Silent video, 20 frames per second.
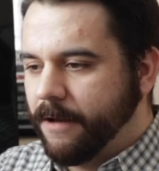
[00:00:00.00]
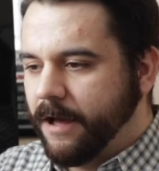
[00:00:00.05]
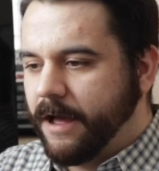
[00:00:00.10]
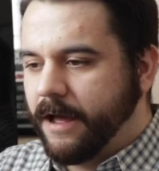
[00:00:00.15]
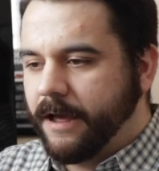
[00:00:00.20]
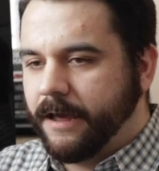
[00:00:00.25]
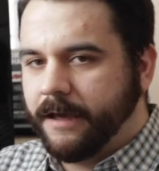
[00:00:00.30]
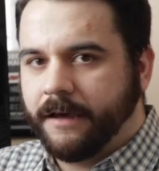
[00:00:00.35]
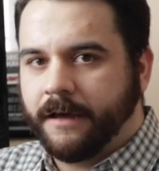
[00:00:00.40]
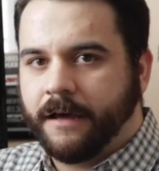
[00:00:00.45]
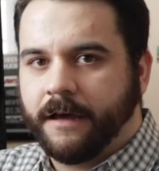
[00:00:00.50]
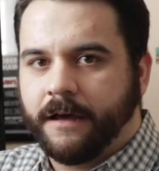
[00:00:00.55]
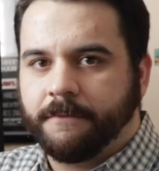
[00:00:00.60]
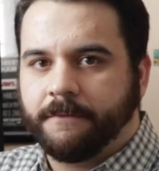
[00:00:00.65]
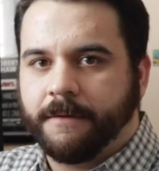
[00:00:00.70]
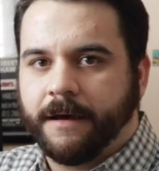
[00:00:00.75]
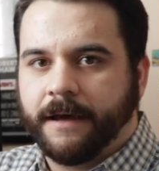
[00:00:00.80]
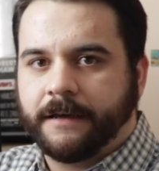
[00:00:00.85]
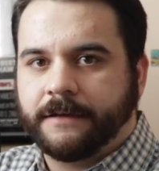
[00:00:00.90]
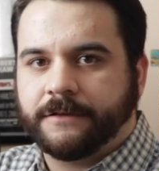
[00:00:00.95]
by uh,
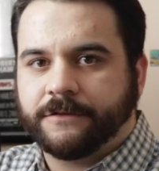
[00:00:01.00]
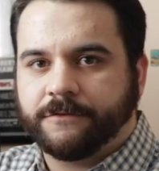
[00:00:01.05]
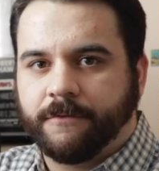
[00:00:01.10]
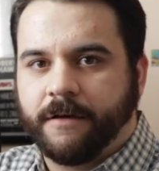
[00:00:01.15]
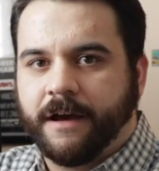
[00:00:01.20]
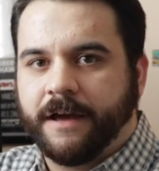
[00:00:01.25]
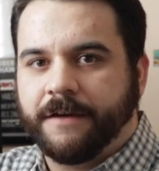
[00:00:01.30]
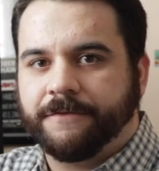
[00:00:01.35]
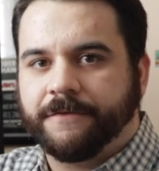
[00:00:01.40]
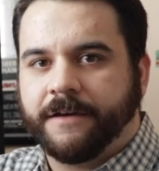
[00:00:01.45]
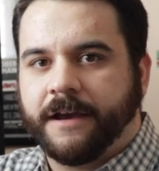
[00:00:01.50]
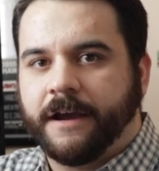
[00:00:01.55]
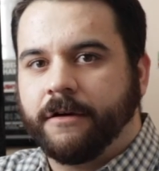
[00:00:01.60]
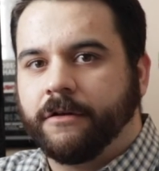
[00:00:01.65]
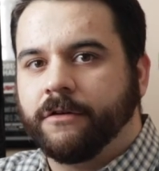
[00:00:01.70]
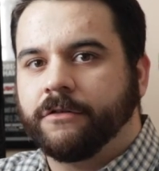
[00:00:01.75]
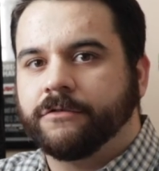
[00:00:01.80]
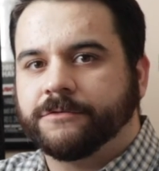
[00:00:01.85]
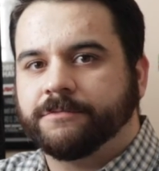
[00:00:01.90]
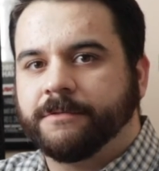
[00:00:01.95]
by his wife,
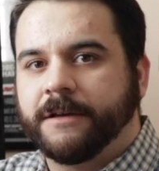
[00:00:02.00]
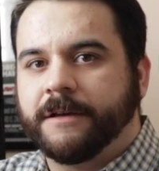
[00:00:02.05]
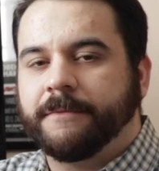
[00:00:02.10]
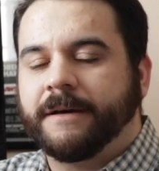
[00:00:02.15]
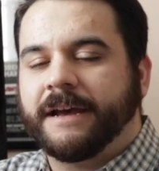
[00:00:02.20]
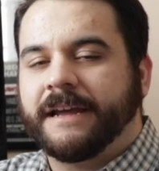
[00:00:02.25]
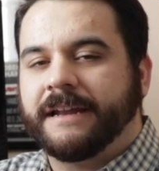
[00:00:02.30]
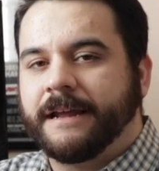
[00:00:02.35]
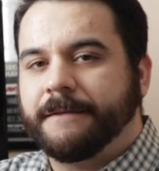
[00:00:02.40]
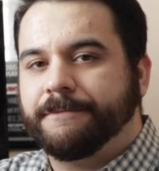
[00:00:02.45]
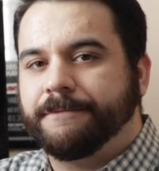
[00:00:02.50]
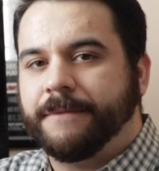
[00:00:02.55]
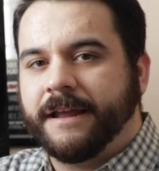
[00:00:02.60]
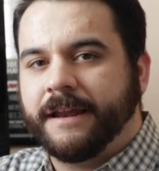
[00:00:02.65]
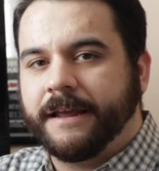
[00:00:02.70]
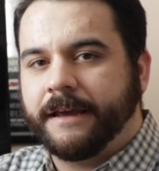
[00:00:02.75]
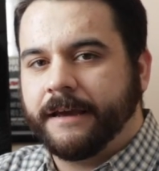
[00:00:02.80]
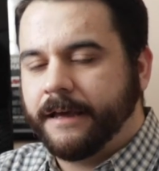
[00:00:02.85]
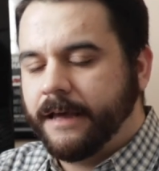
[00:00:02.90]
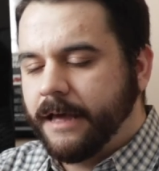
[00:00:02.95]
Carol, who's played by Annette
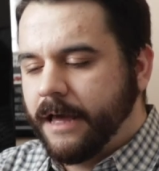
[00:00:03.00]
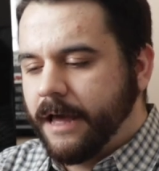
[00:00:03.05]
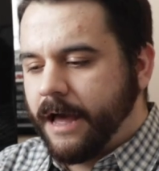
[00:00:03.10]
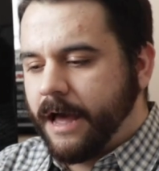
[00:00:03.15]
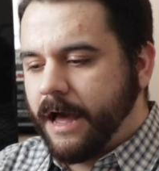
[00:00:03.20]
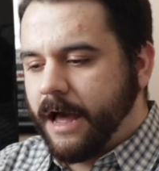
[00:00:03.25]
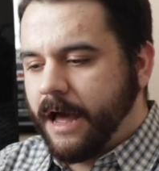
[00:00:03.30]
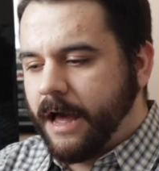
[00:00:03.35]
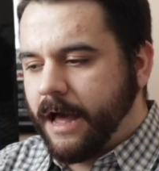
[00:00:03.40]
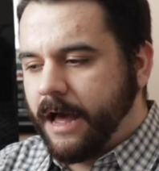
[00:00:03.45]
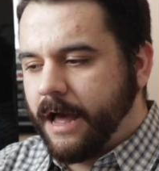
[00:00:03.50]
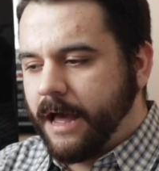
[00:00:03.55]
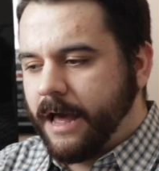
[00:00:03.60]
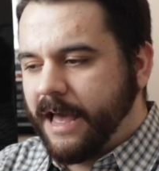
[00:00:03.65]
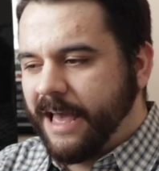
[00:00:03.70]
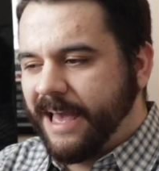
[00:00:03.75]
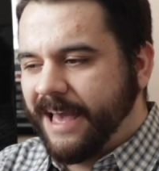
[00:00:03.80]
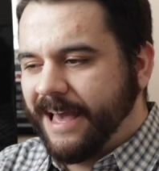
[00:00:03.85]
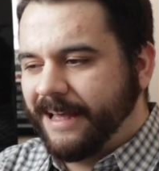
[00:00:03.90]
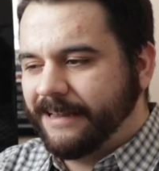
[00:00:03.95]
Bening, uh,
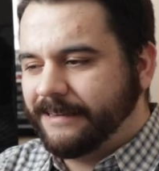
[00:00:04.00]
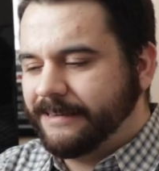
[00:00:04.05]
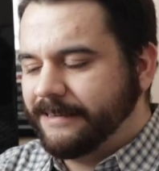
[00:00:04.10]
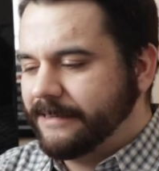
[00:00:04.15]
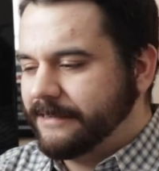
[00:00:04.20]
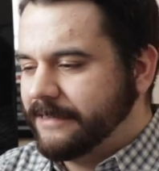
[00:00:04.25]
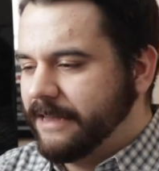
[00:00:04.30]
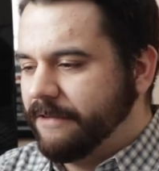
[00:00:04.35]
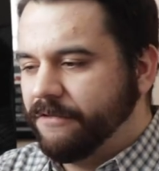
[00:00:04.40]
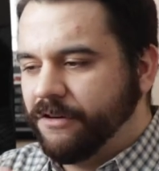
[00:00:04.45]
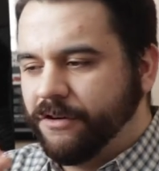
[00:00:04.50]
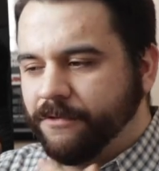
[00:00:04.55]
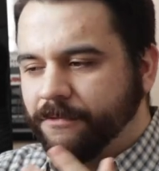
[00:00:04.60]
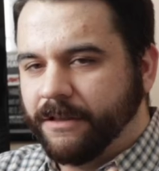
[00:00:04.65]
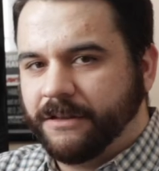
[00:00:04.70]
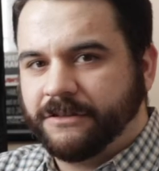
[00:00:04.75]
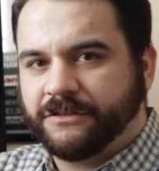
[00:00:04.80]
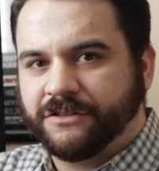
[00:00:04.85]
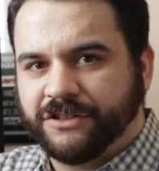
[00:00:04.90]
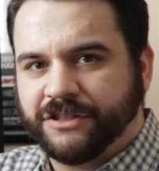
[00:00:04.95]
and he doesn't have a good
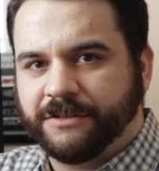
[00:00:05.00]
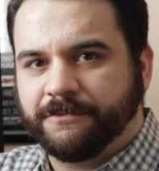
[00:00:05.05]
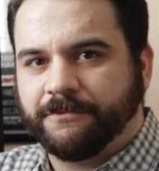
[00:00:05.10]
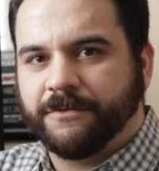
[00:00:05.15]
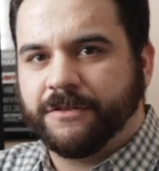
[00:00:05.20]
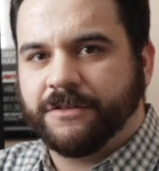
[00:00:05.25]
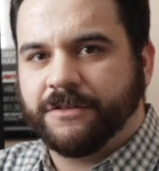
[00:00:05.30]
relationship